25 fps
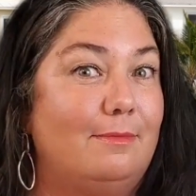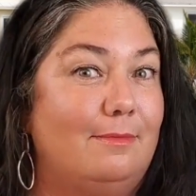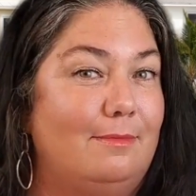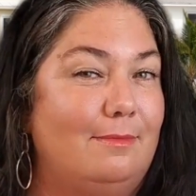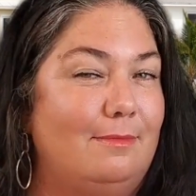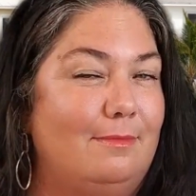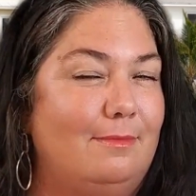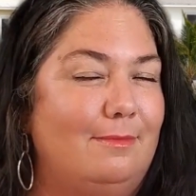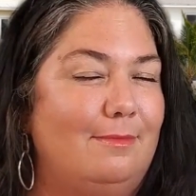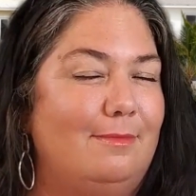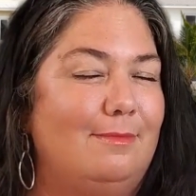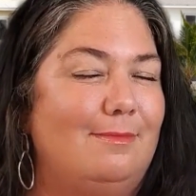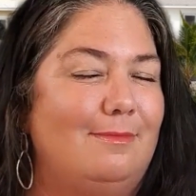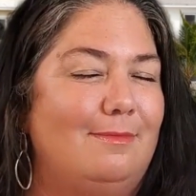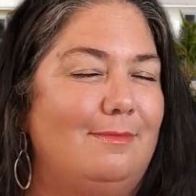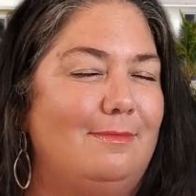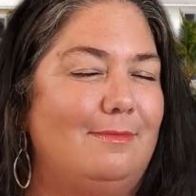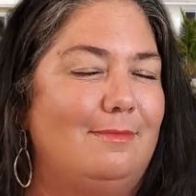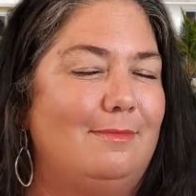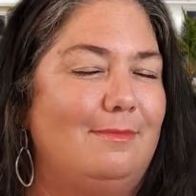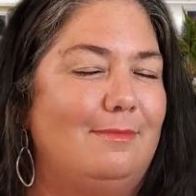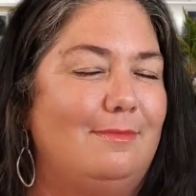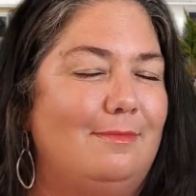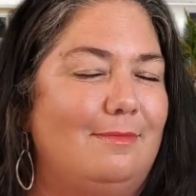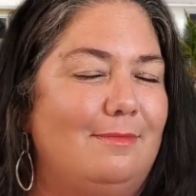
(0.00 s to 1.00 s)

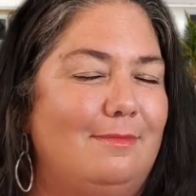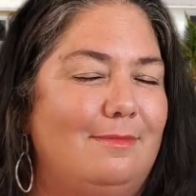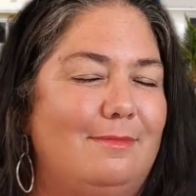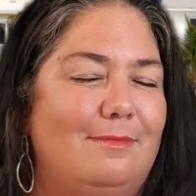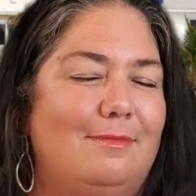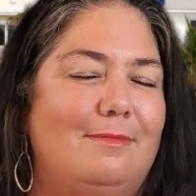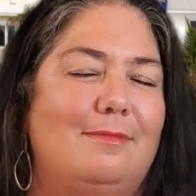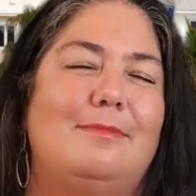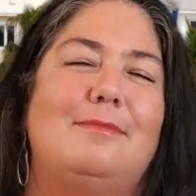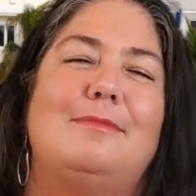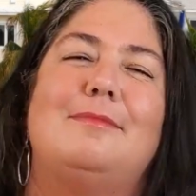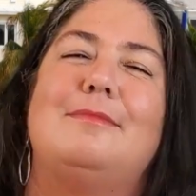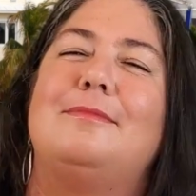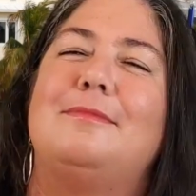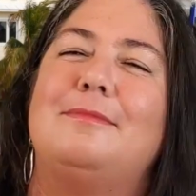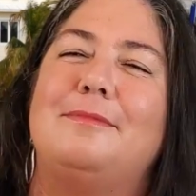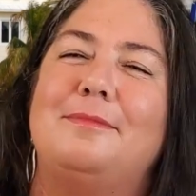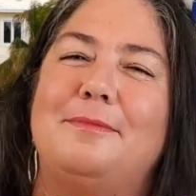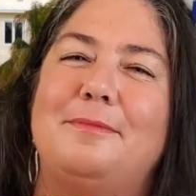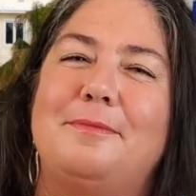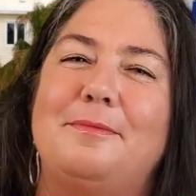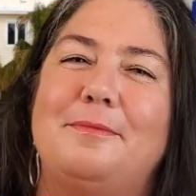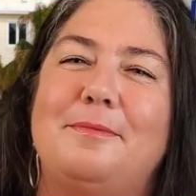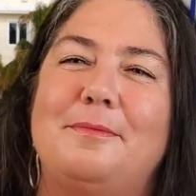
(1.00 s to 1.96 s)
No one is speaking in this clip.